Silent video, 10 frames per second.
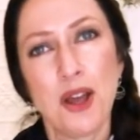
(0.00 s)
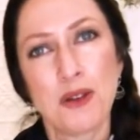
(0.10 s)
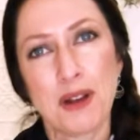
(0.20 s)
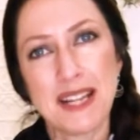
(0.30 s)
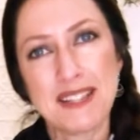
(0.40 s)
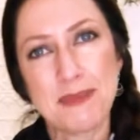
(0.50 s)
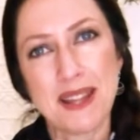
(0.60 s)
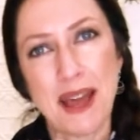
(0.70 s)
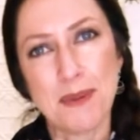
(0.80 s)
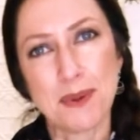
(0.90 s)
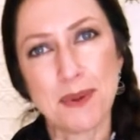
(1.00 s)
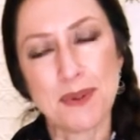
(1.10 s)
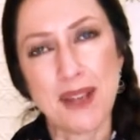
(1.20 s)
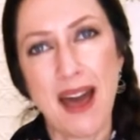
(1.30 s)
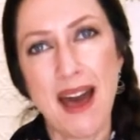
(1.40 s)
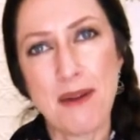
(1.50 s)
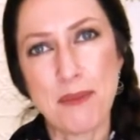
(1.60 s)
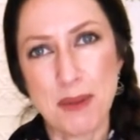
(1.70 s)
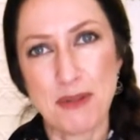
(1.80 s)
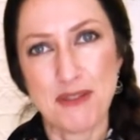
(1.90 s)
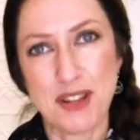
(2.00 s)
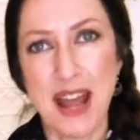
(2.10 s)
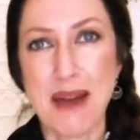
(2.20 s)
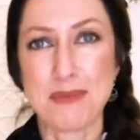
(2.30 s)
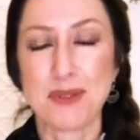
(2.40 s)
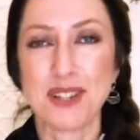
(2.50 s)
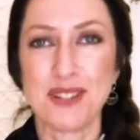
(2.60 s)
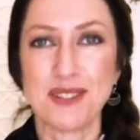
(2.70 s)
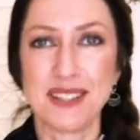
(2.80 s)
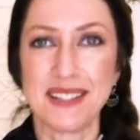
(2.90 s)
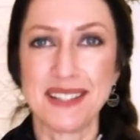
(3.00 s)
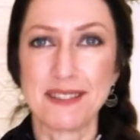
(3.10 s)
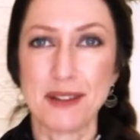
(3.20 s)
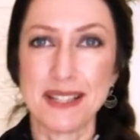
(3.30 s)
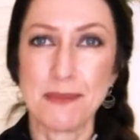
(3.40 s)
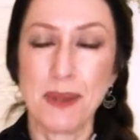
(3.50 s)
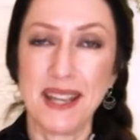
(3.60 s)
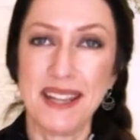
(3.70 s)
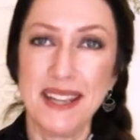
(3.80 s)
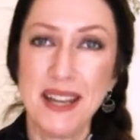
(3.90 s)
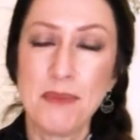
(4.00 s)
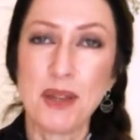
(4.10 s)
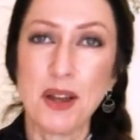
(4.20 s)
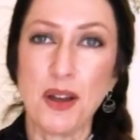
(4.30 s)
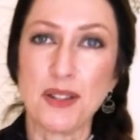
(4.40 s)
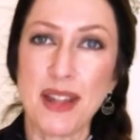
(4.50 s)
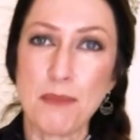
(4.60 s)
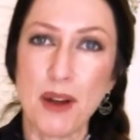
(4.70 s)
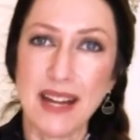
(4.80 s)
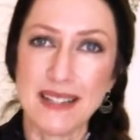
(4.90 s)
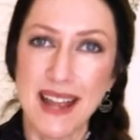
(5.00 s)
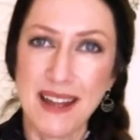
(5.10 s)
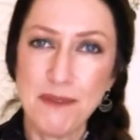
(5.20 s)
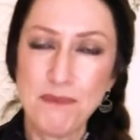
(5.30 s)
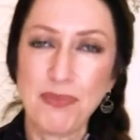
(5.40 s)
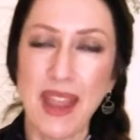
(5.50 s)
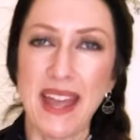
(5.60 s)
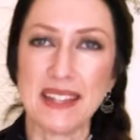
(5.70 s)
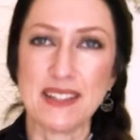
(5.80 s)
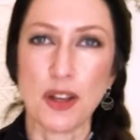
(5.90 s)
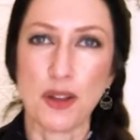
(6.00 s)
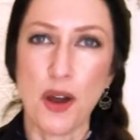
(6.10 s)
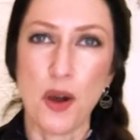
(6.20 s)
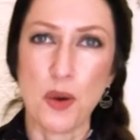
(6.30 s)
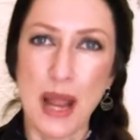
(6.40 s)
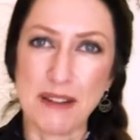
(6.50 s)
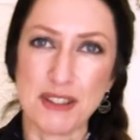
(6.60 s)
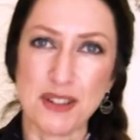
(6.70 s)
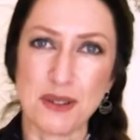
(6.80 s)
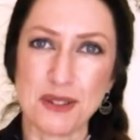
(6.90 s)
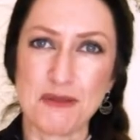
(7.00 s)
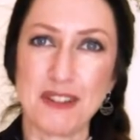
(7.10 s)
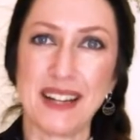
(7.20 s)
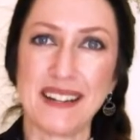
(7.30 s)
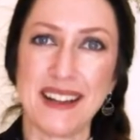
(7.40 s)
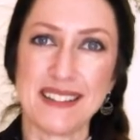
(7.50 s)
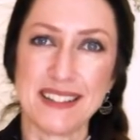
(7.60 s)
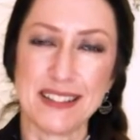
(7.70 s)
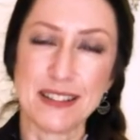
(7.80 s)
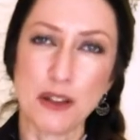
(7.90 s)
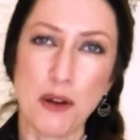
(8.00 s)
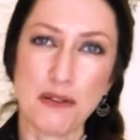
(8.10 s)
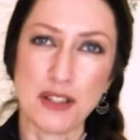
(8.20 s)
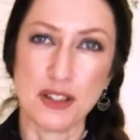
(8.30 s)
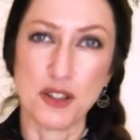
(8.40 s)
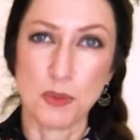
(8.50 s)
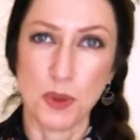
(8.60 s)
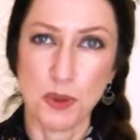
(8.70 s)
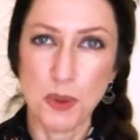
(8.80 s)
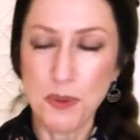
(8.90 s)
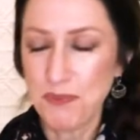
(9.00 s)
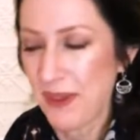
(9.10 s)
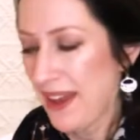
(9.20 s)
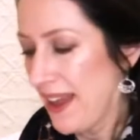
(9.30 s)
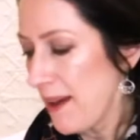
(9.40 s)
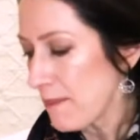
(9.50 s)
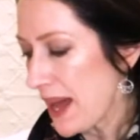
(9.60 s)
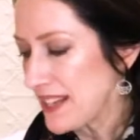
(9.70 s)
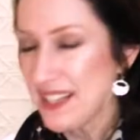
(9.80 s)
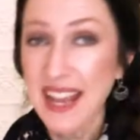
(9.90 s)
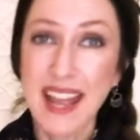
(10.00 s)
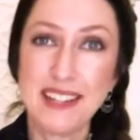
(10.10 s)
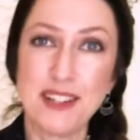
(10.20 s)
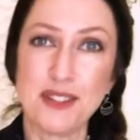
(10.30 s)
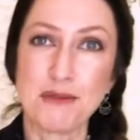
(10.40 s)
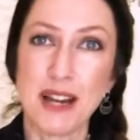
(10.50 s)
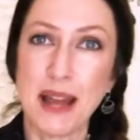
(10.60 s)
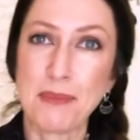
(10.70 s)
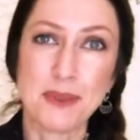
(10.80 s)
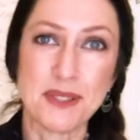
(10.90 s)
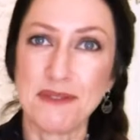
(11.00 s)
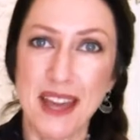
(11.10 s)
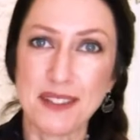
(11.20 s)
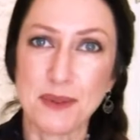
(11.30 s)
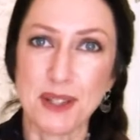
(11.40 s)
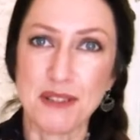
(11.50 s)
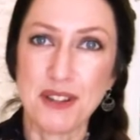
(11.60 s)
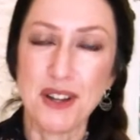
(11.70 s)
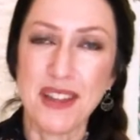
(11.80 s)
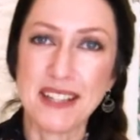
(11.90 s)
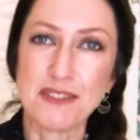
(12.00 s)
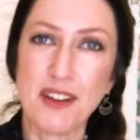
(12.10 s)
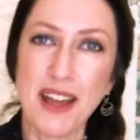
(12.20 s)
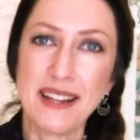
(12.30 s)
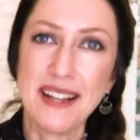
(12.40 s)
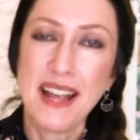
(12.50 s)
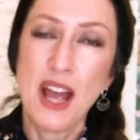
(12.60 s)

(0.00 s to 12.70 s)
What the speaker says: Granny Smith apples are my preferred apple to use in this recipe because they break down, and so the whole end result is really nice and soft and spoonable. But you can use red apples if that's what you've got, that's fine.